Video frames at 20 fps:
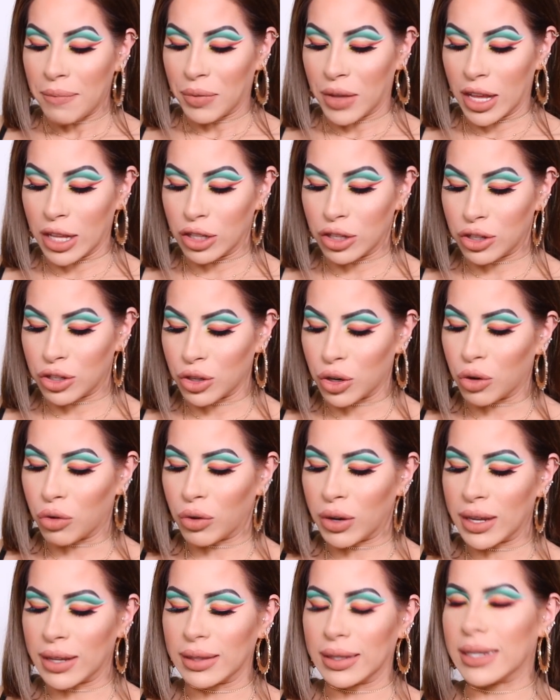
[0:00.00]
it's so
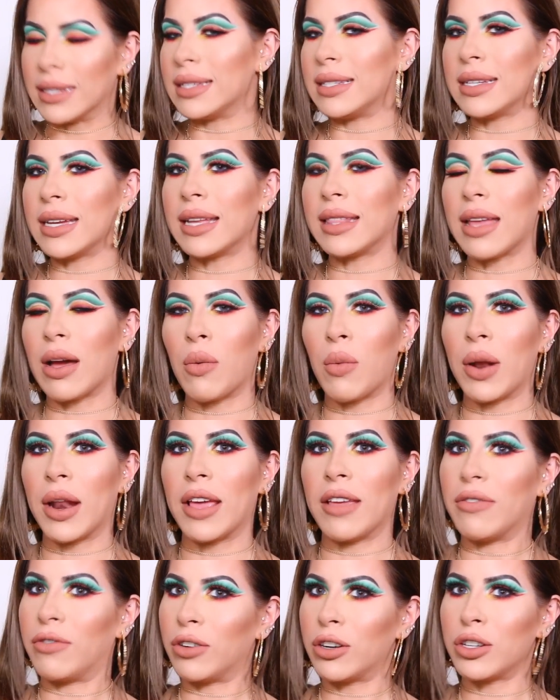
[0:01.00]
realistic that when
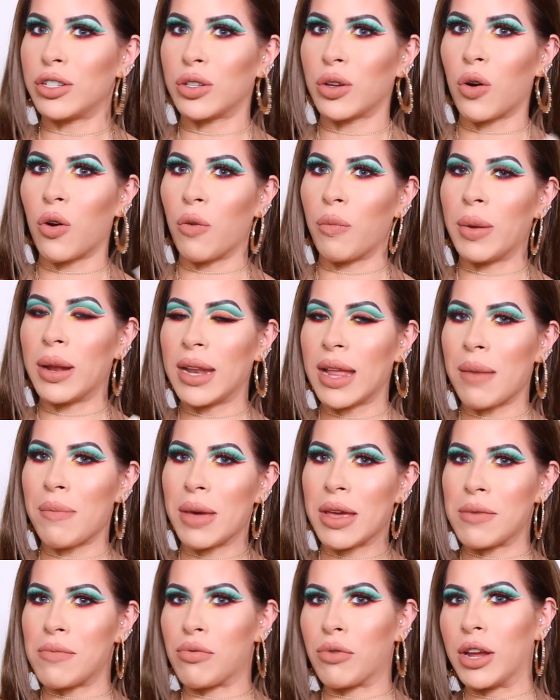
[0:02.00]
I first opened it,
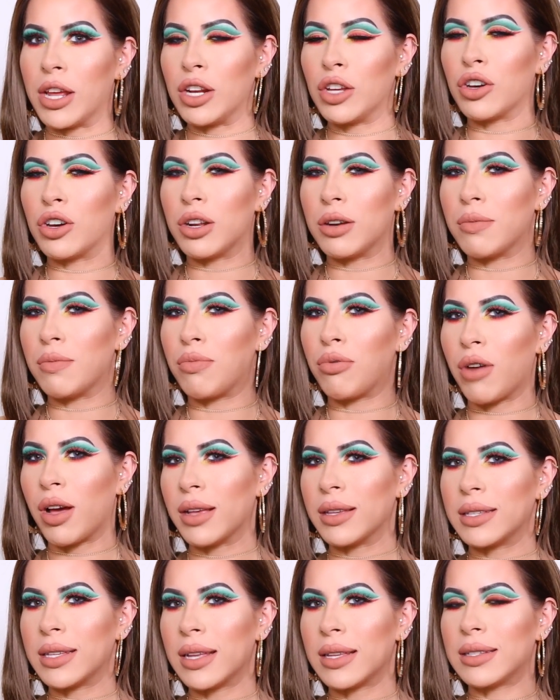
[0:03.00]
my brain couldn't
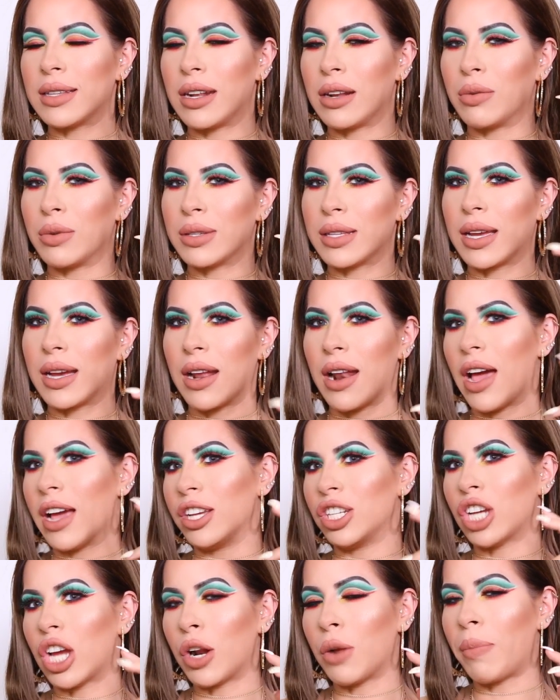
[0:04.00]
process that it was like an
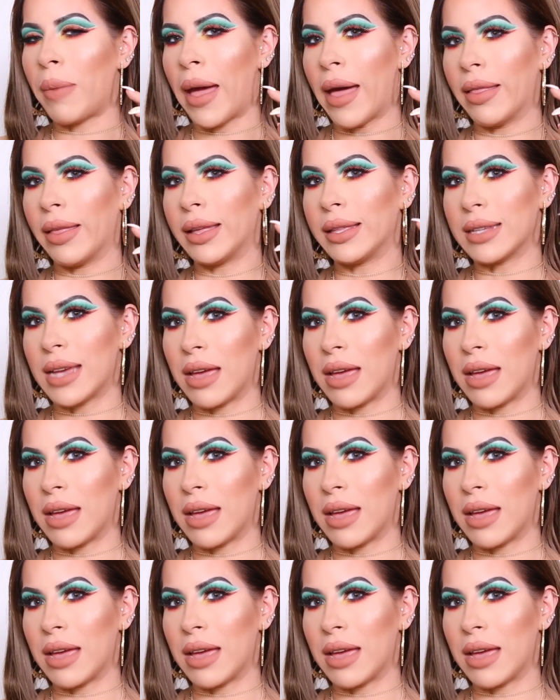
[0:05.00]
eyeshadow palette.